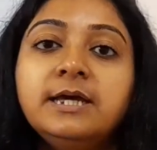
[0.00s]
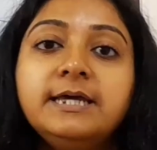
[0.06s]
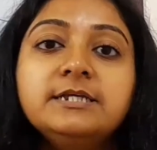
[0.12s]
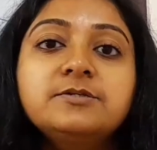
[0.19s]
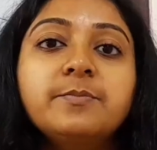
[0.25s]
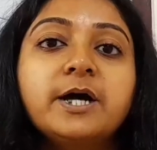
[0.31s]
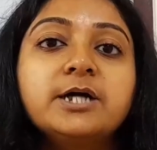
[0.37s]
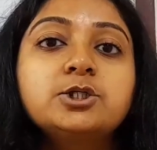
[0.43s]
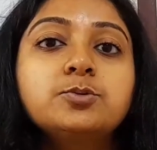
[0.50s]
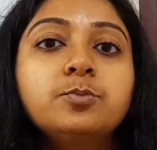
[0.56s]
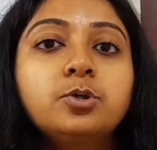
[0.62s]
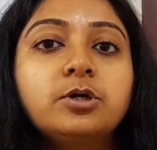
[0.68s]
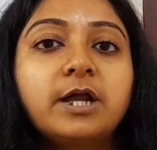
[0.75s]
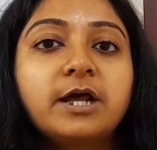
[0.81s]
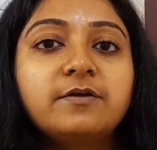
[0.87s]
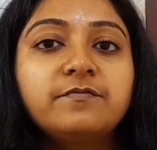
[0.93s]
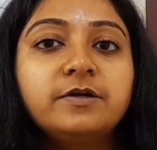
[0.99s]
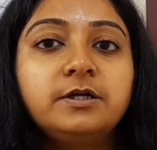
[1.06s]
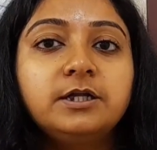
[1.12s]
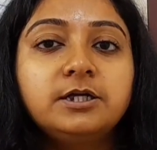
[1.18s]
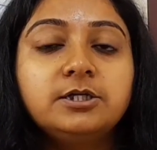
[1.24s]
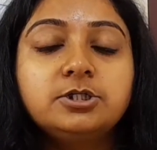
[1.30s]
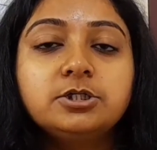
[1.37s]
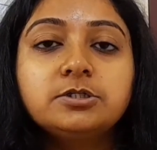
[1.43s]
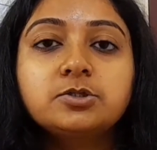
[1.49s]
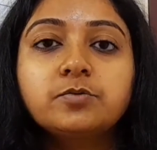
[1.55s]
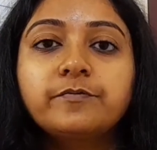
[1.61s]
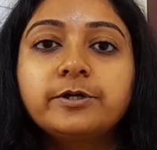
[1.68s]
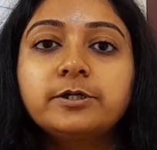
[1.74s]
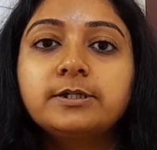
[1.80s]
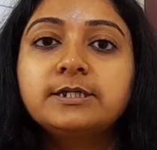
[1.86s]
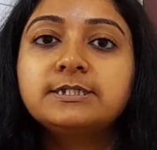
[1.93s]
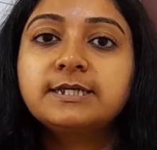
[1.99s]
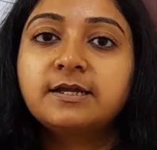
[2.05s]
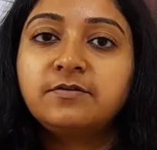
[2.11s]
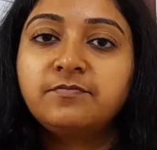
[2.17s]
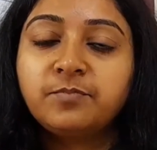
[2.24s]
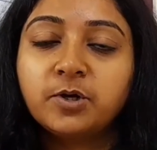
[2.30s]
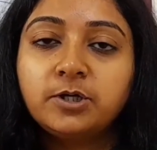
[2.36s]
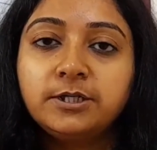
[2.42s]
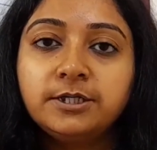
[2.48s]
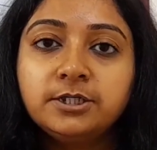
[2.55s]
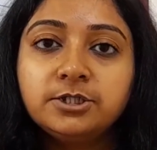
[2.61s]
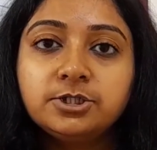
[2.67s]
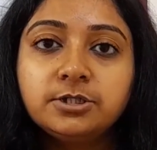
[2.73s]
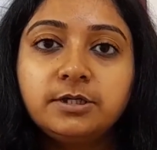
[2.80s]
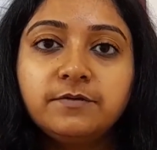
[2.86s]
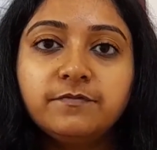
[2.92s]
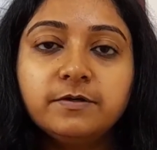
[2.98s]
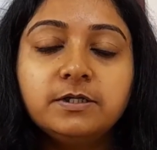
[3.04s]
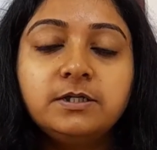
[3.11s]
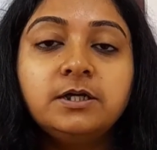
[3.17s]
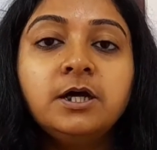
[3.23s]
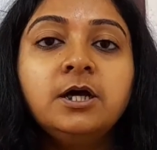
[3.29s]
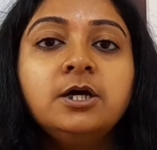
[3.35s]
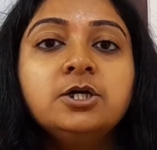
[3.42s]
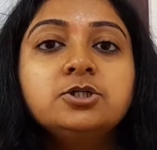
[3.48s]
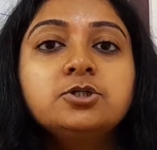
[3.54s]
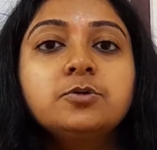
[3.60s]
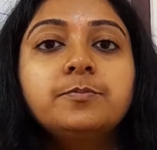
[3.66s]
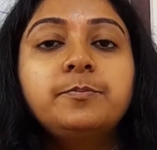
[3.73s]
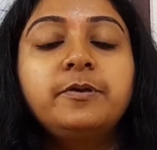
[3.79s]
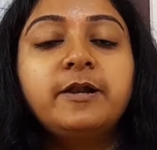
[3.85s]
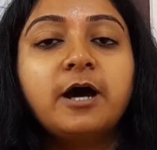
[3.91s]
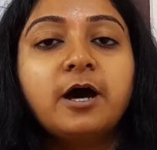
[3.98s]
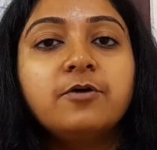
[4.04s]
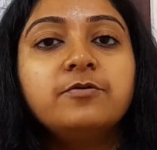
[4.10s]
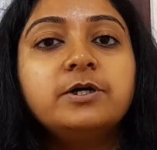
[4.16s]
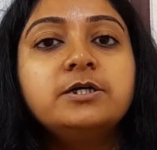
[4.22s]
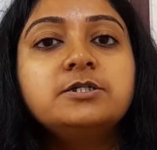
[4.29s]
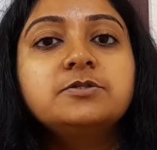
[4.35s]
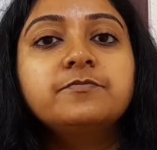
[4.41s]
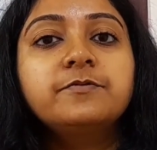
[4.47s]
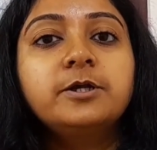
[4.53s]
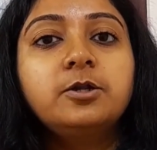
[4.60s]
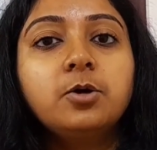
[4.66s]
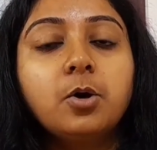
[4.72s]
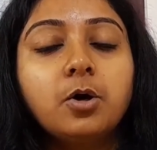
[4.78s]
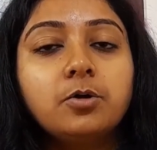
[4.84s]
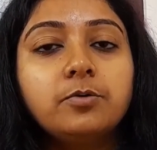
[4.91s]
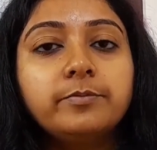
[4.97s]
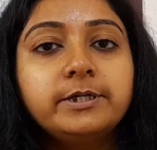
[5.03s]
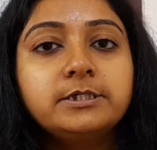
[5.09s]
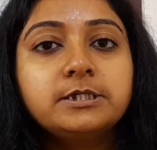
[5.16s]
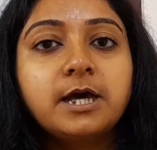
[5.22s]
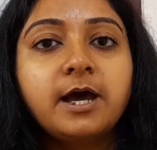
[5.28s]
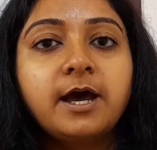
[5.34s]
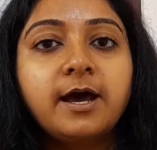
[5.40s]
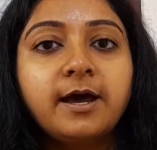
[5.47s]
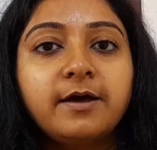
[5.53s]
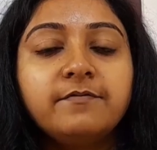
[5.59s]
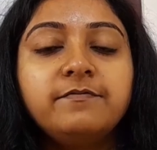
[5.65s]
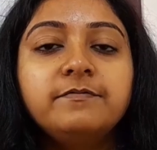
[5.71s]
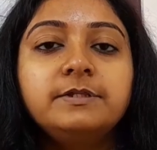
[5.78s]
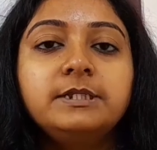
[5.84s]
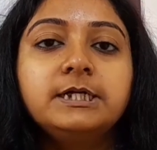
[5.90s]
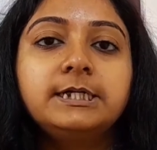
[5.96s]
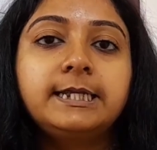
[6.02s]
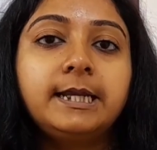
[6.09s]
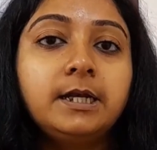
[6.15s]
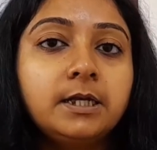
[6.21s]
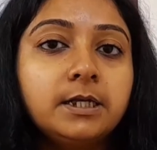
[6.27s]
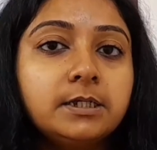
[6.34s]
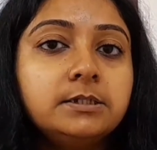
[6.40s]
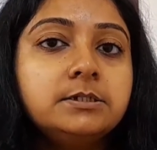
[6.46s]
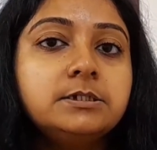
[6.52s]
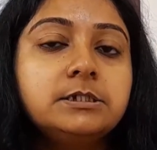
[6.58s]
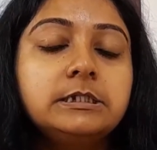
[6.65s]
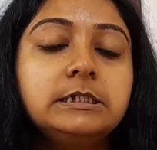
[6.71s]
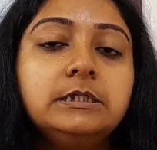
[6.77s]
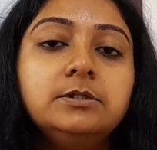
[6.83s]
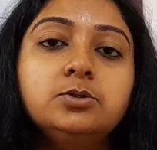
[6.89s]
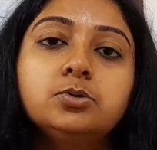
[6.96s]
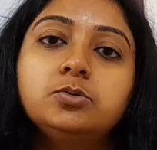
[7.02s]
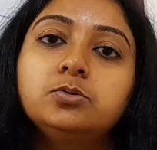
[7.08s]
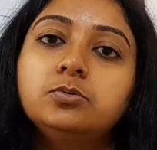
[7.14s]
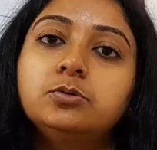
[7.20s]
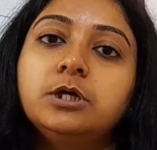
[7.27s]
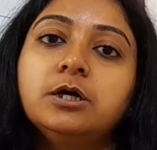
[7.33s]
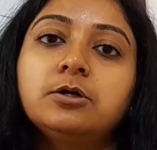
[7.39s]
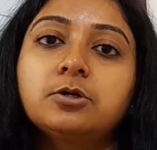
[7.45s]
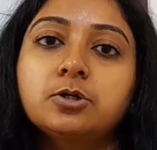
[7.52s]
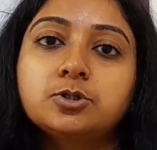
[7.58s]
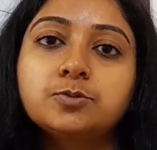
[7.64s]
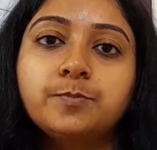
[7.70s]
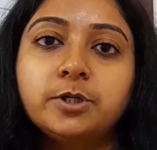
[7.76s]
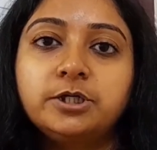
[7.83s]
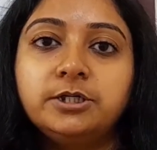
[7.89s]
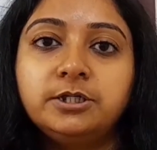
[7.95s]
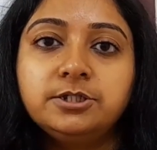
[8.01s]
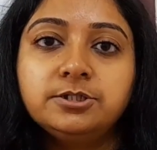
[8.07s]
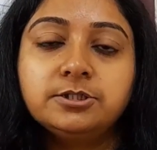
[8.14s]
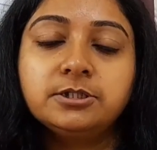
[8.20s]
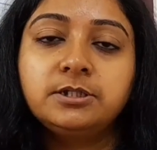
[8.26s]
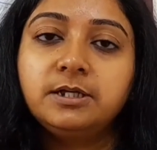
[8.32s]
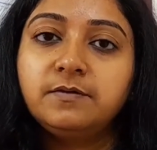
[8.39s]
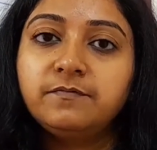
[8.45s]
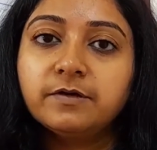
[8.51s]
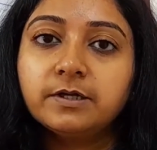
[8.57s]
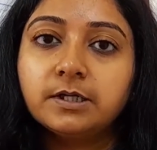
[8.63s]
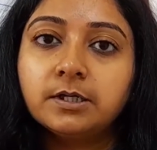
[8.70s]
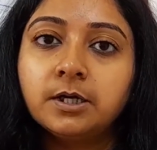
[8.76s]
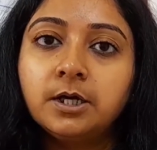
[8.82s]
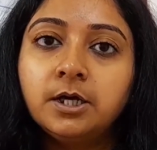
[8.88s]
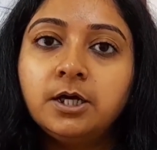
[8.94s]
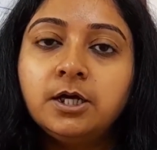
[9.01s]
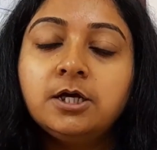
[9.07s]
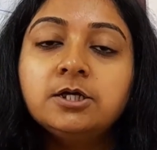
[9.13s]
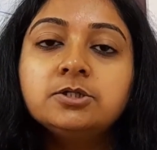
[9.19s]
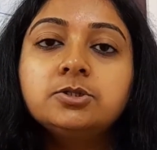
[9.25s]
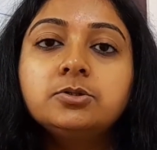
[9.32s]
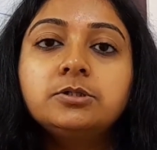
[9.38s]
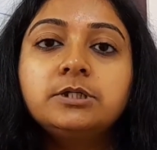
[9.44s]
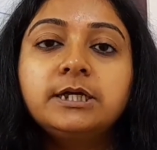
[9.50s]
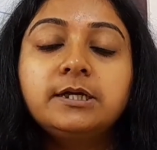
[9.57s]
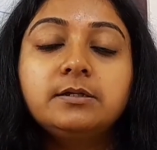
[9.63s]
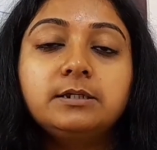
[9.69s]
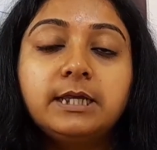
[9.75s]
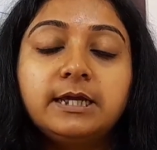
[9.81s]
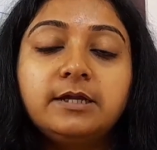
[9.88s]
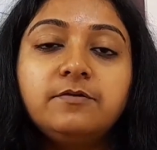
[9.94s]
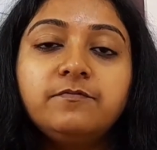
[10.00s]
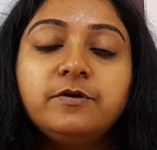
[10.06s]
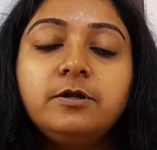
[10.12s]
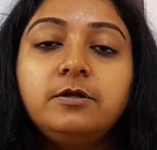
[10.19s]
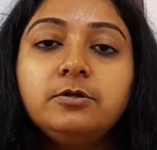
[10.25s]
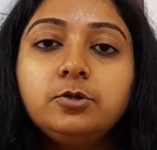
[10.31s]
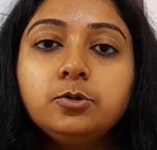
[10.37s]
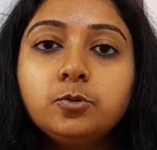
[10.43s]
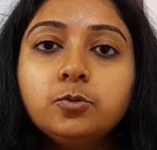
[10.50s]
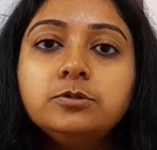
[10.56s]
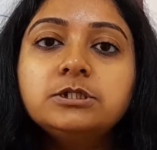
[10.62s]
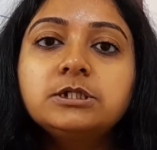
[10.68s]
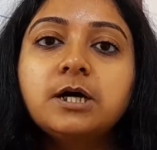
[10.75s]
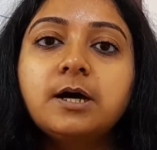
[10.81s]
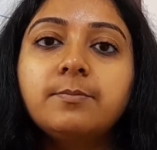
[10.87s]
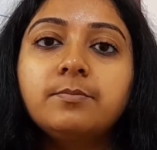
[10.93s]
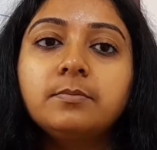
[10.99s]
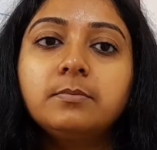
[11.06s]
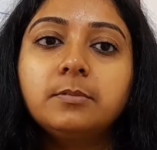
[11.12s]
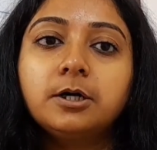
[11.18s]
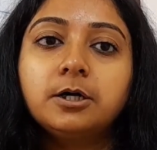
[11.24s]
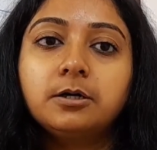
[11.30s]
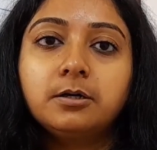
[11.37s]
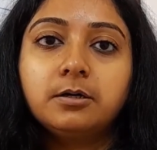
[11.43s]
is much more advantageous over the self-pollination event. So flowers will always have the tendency to do the cross-pollination event. So they will do some